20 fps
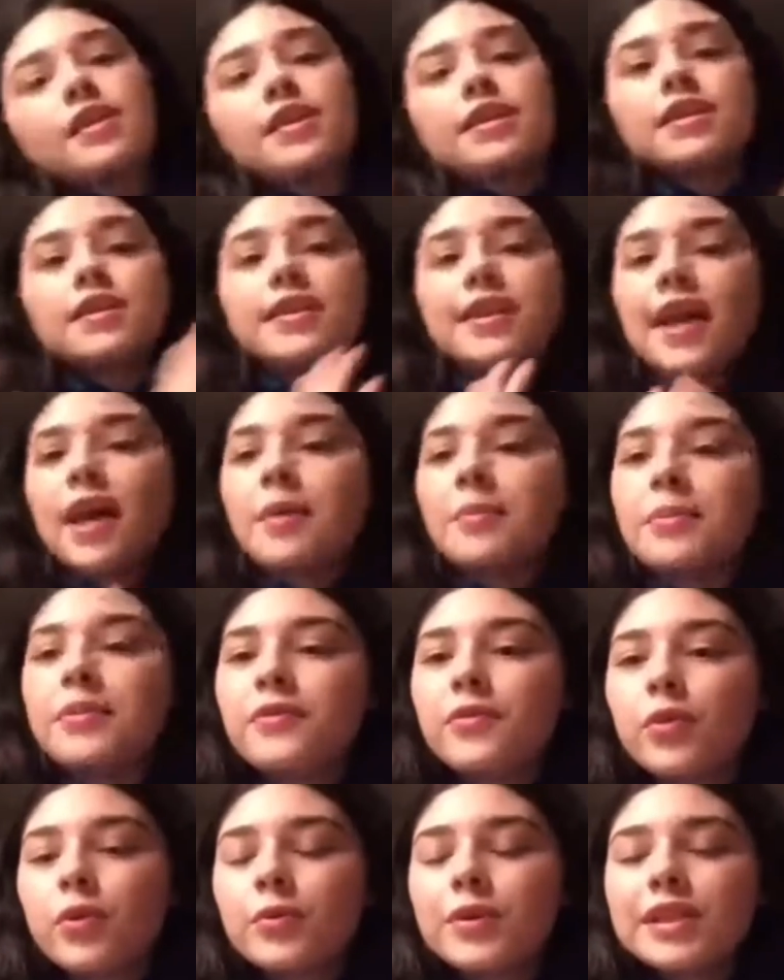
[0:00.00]
Now,
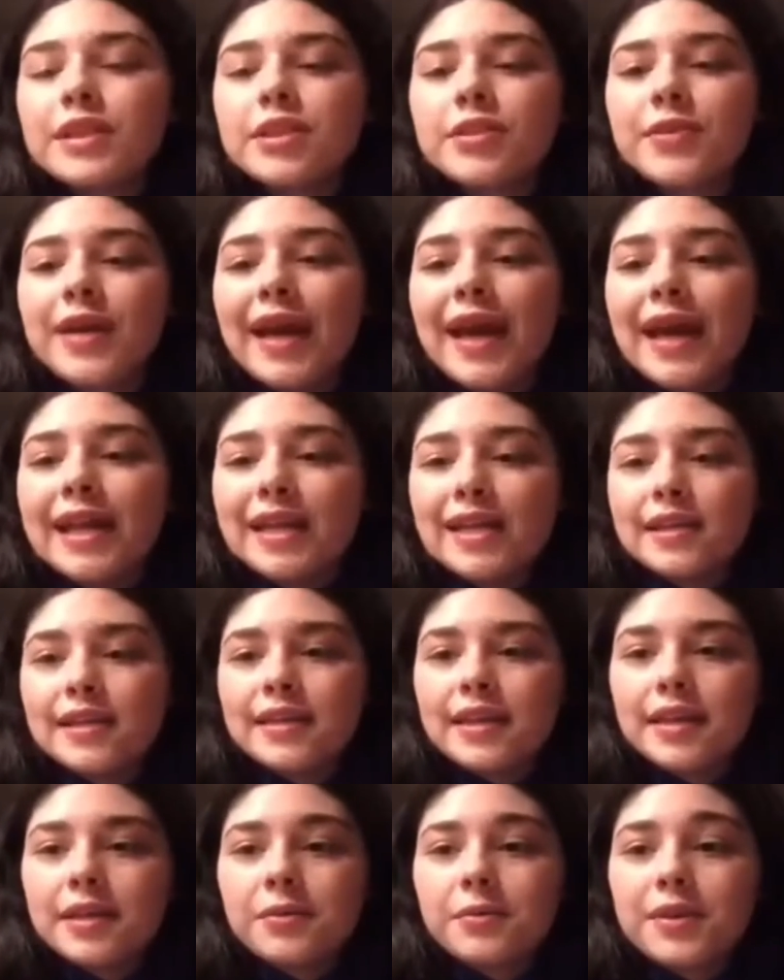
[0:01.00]
before we do
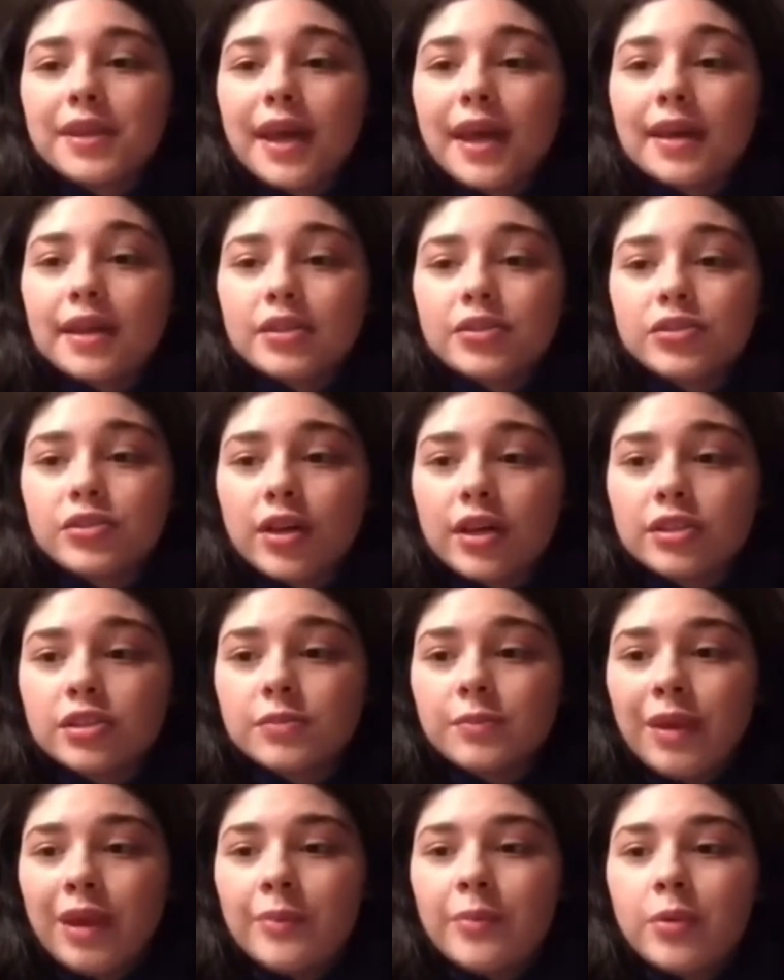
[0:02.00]
anything with that construction
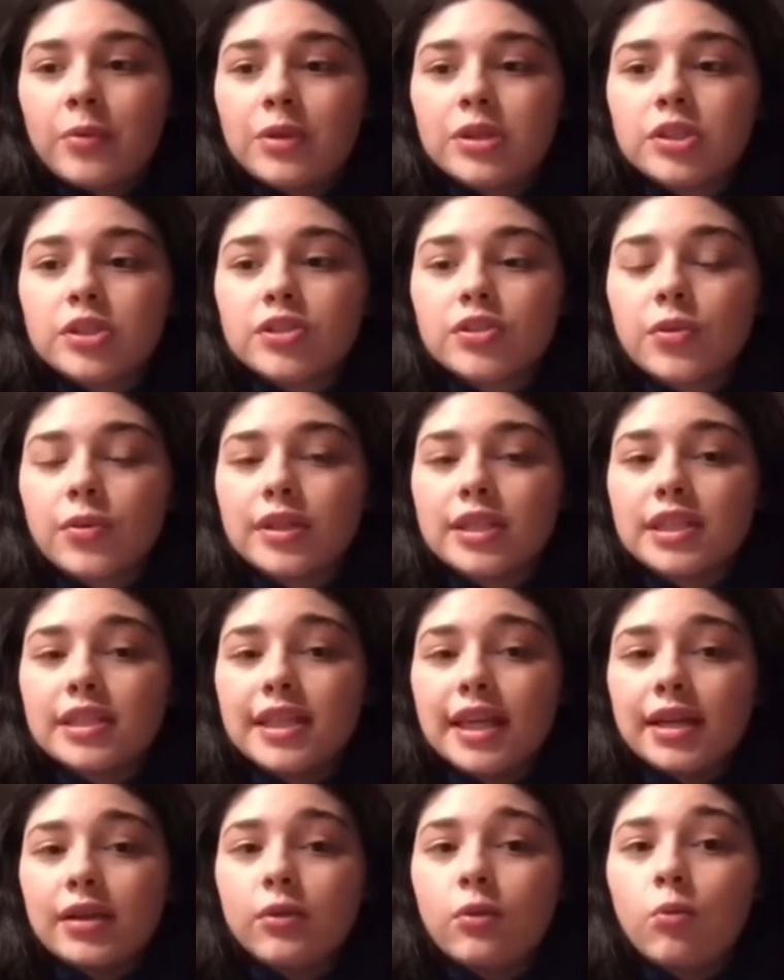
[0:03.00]
paper, we're just going to
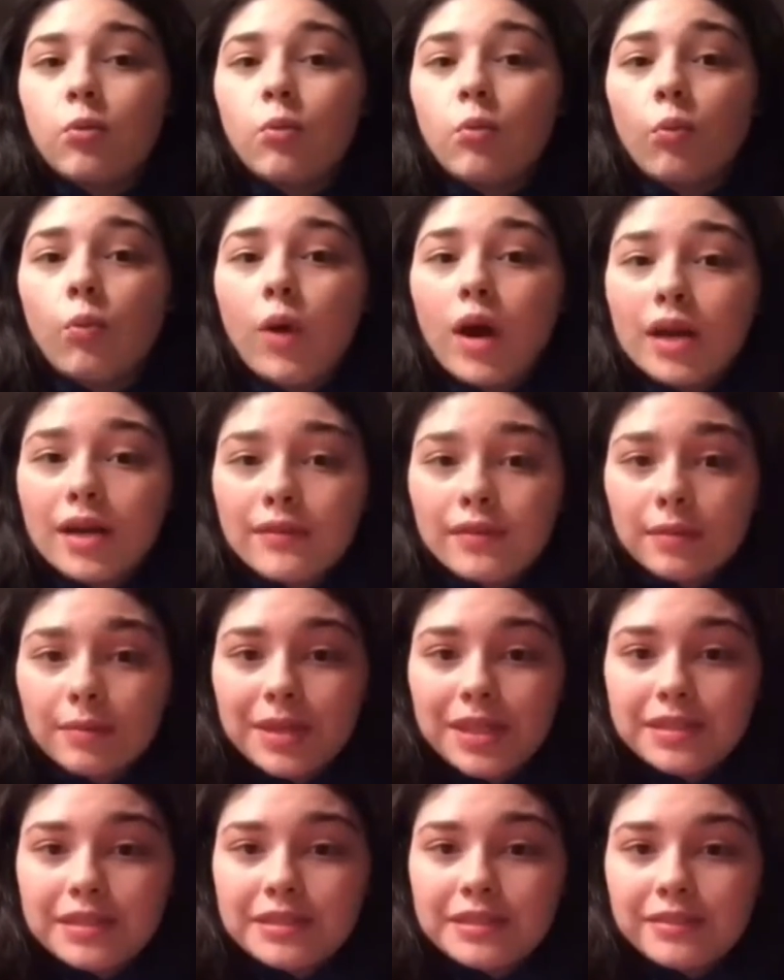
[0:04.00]
take one of the
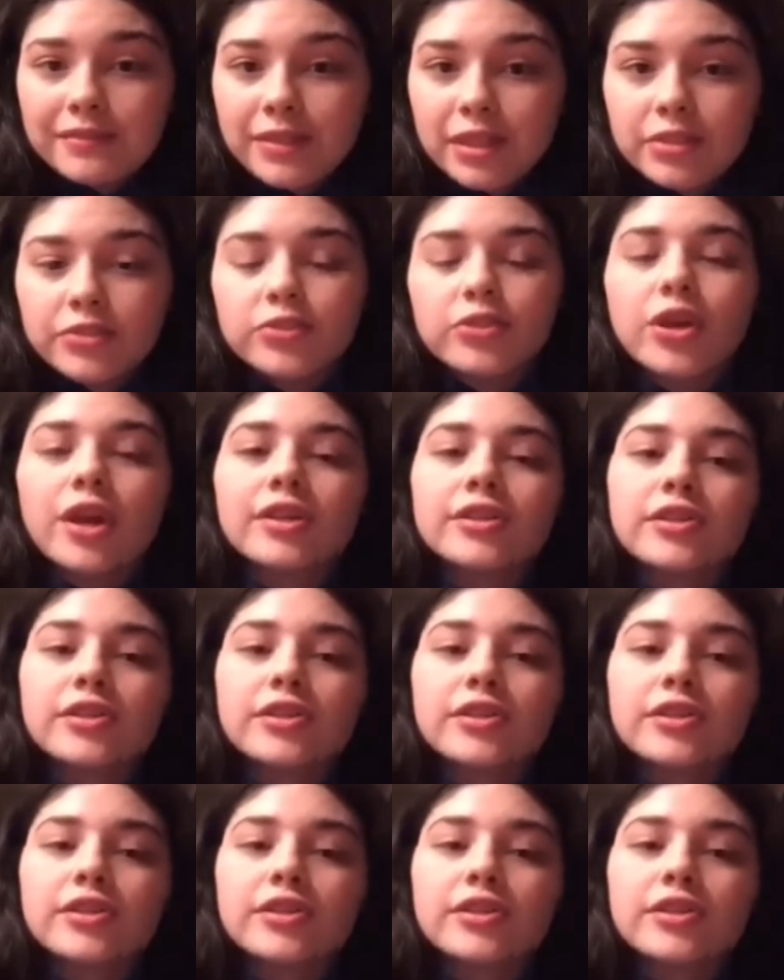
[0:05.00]
pieces of construction